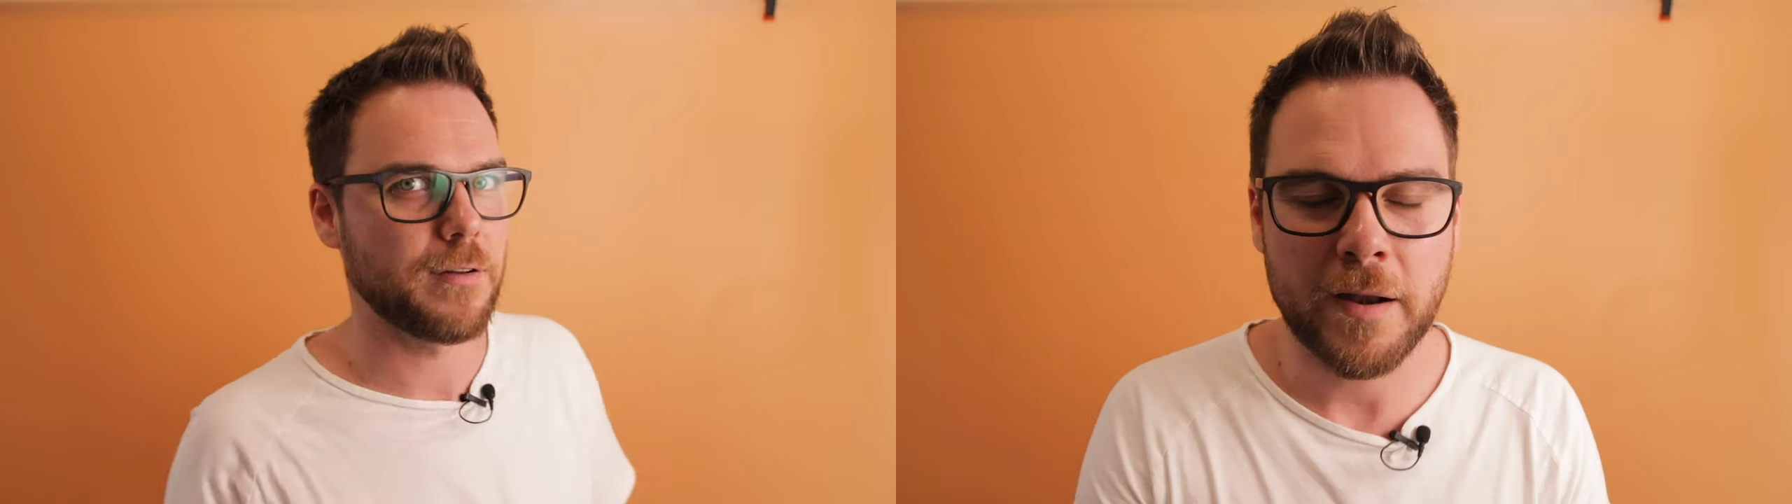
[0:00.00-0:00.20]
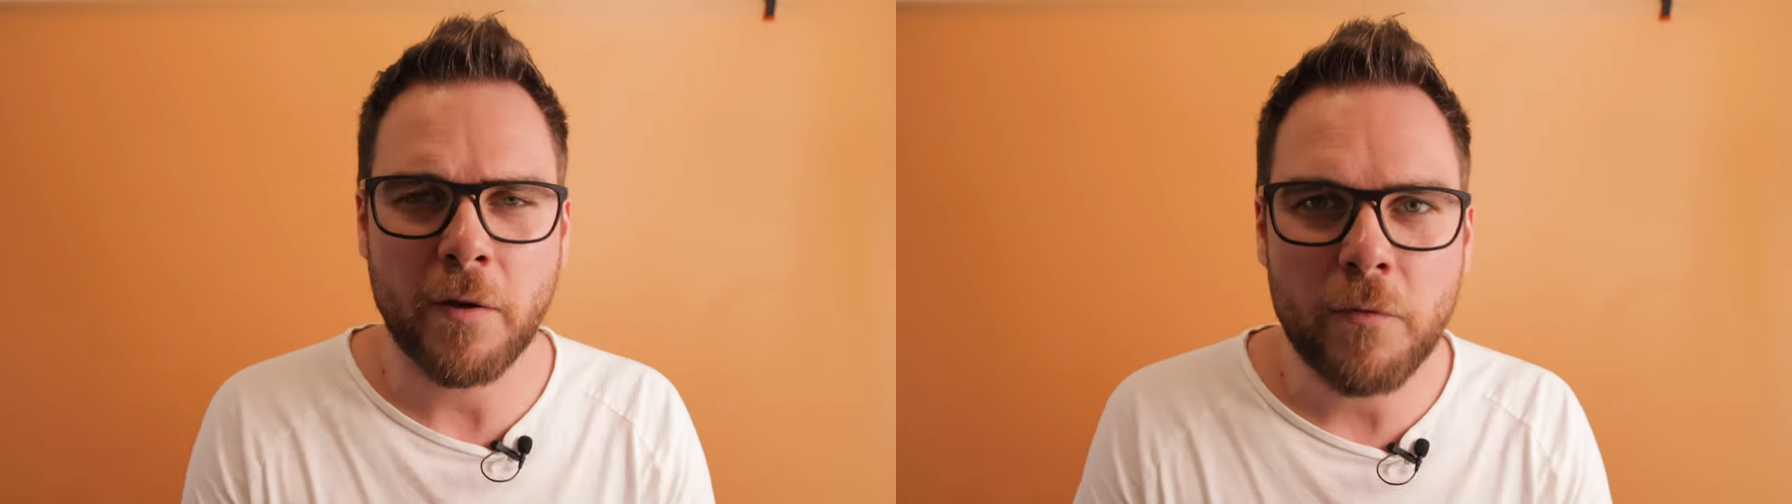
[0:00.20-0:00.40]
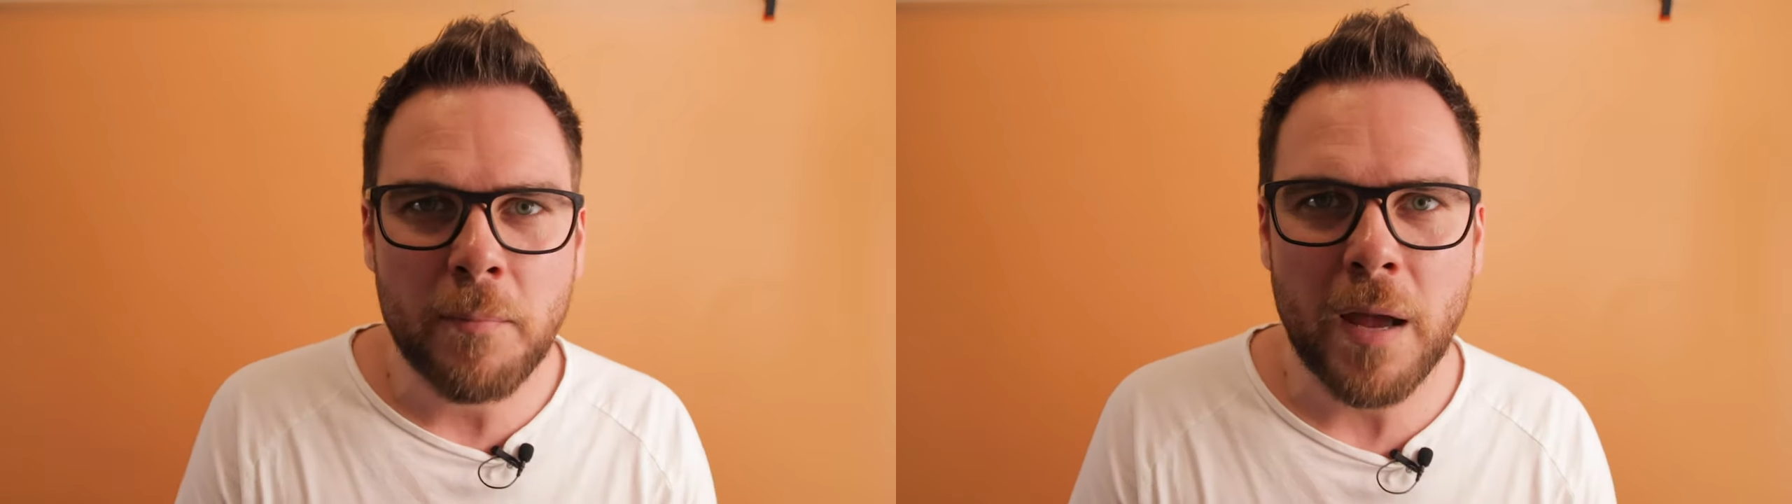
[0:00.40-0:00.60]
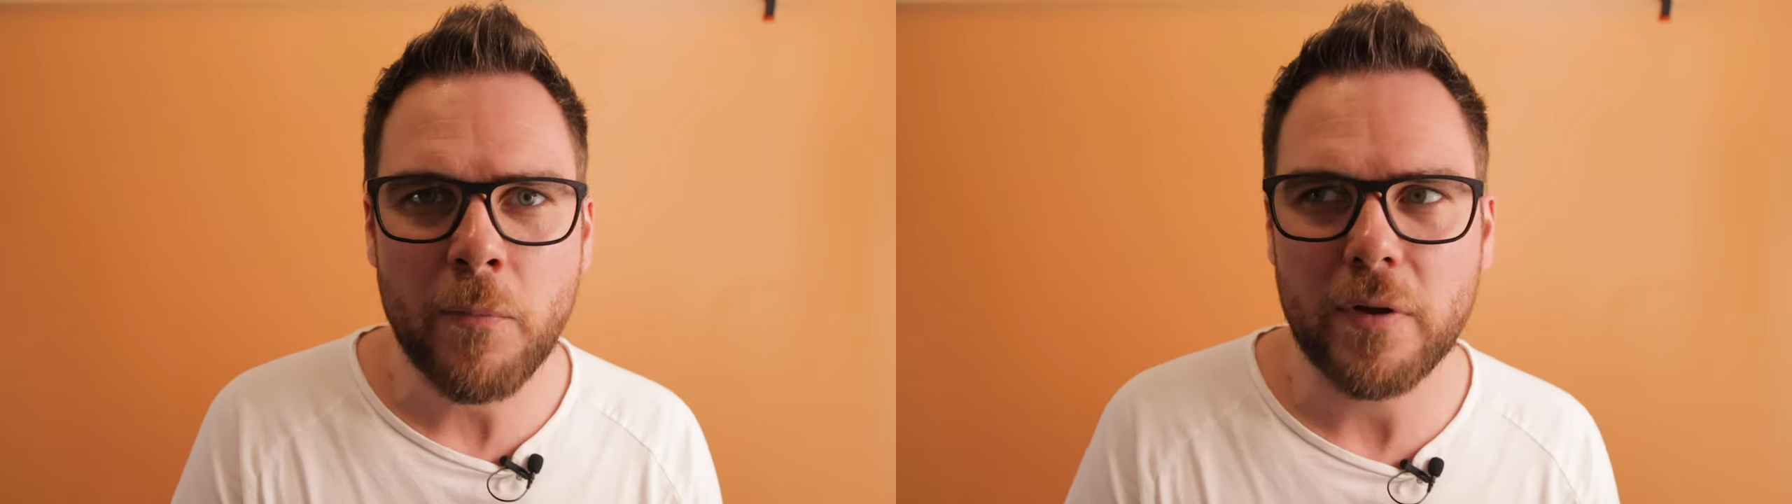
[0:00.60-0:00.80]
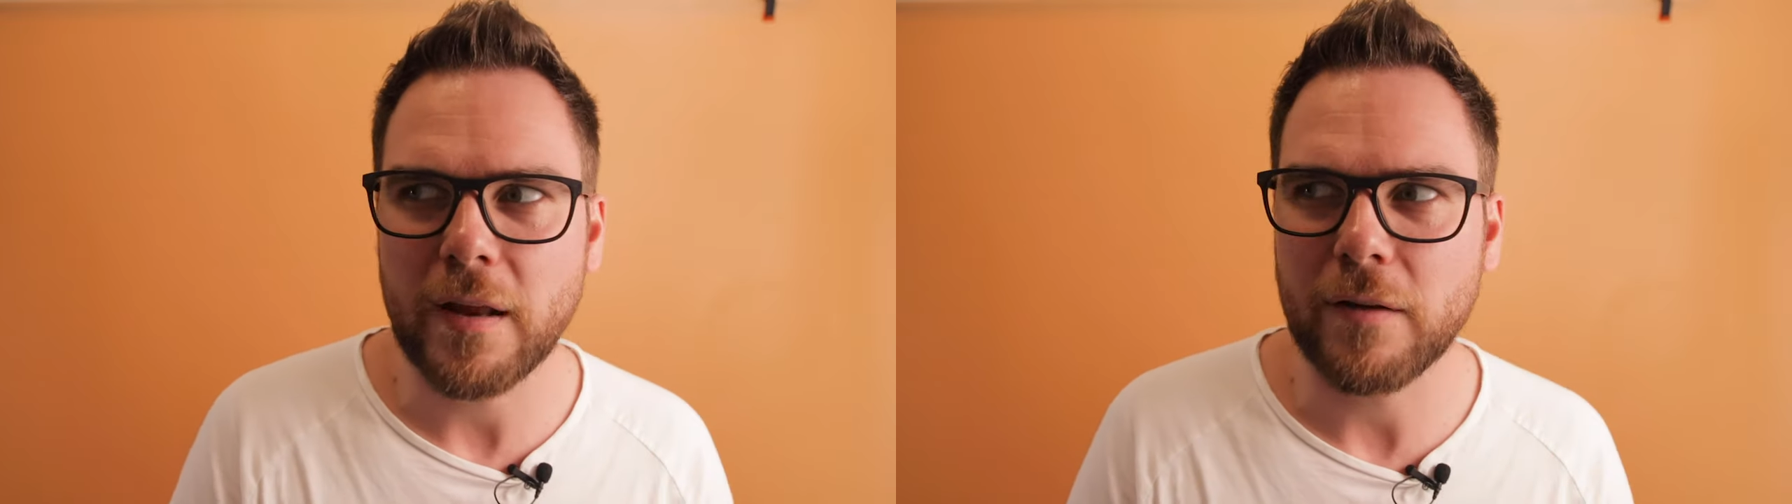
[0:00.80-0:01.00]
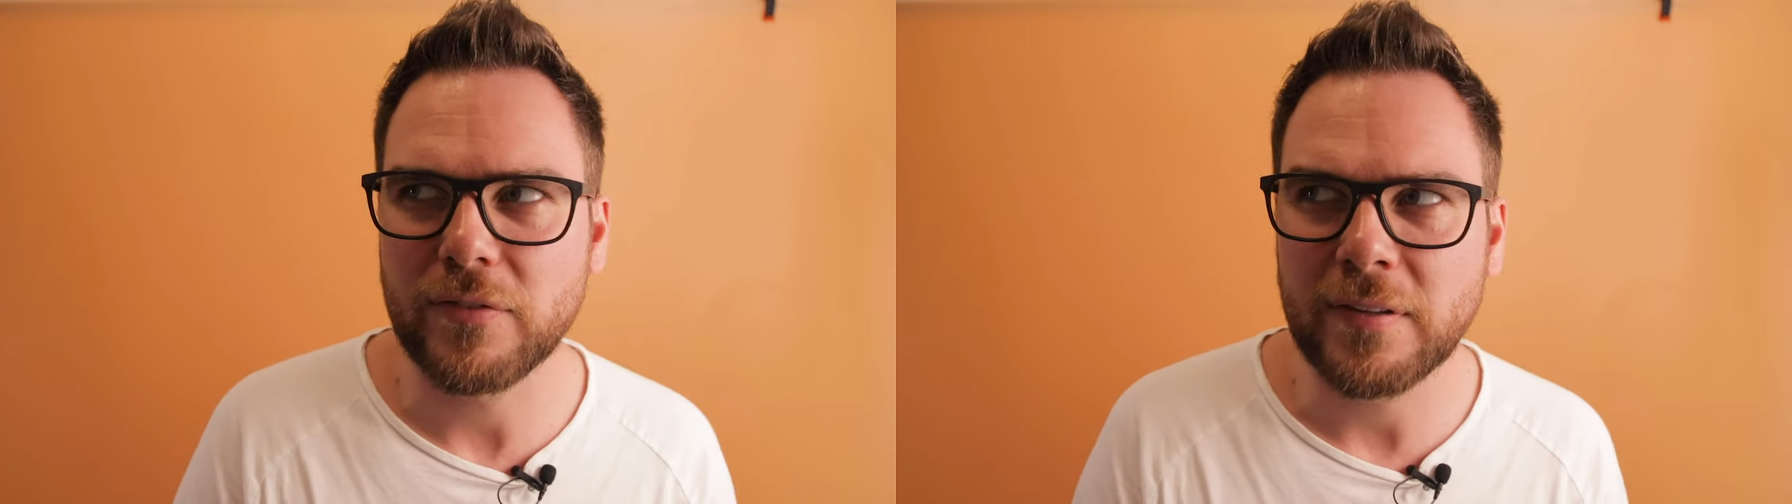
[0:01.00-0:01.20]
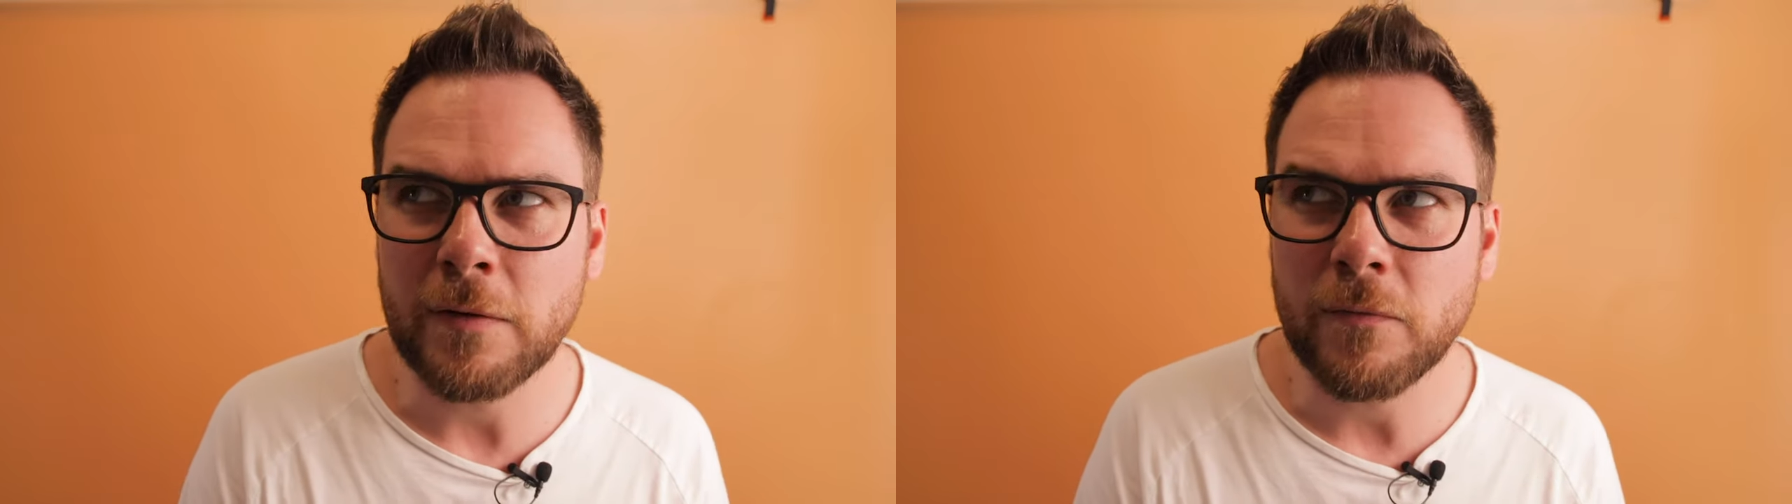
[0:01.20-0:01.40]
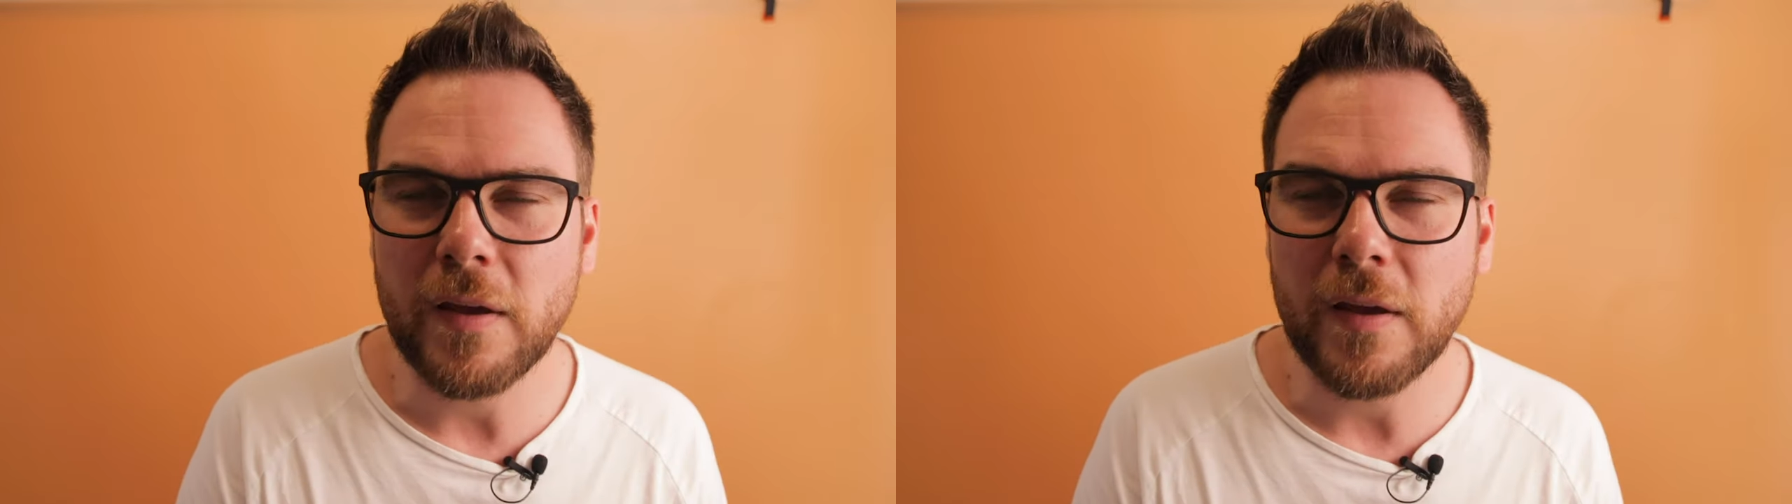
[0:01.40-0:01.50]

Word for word: And I remember that I've seen